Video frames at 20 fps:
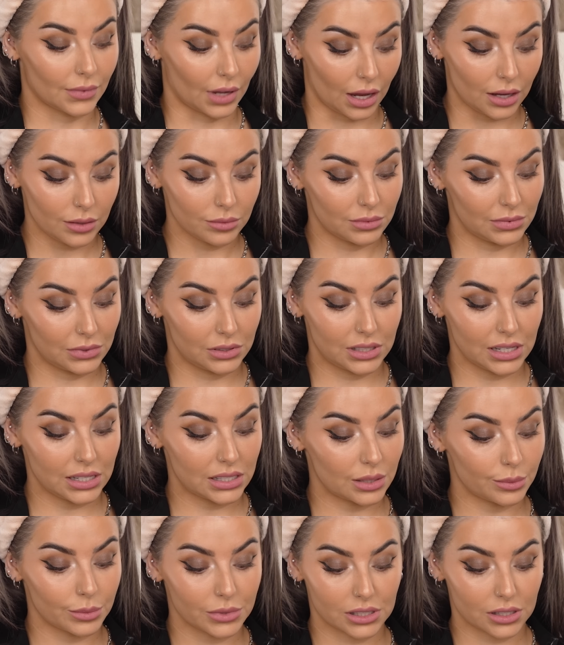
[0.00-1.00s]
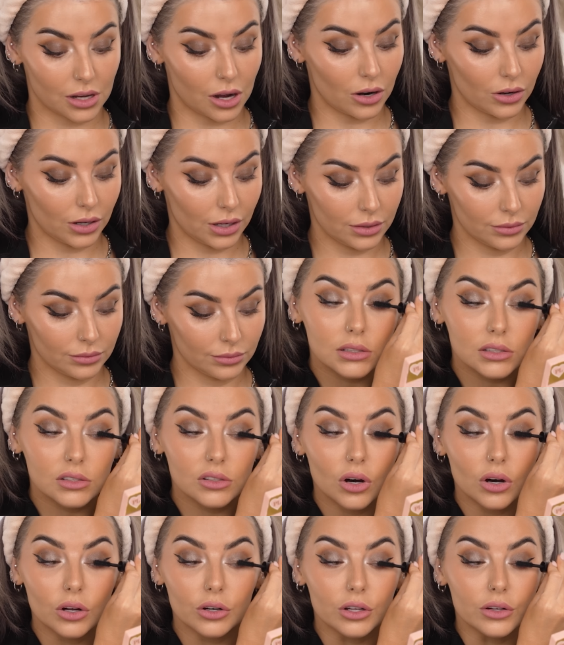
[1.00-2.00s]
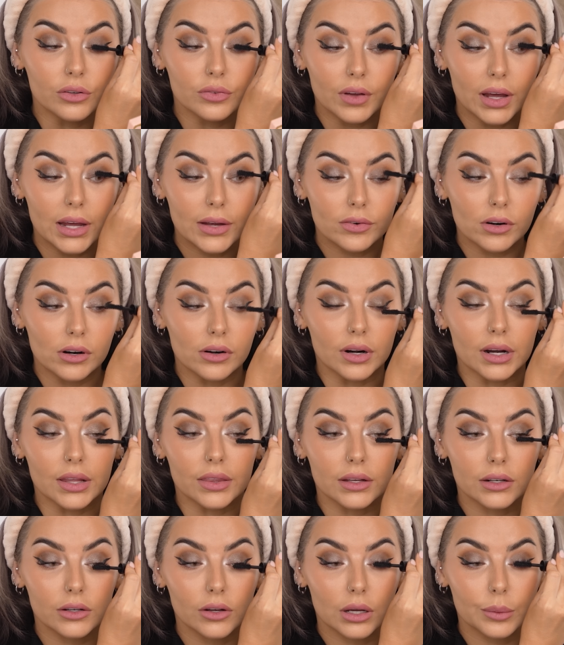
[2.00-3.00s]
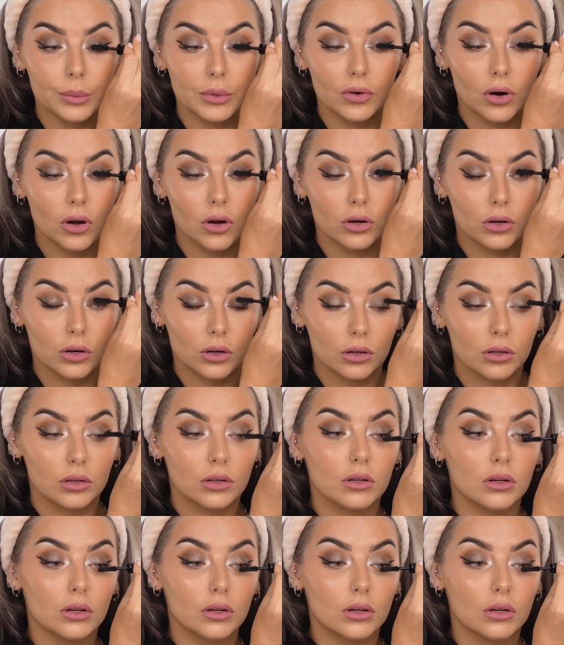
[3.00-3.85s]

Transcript: Yeah, decent mascara. It's not a new favorite or anything. Don't get me wrong.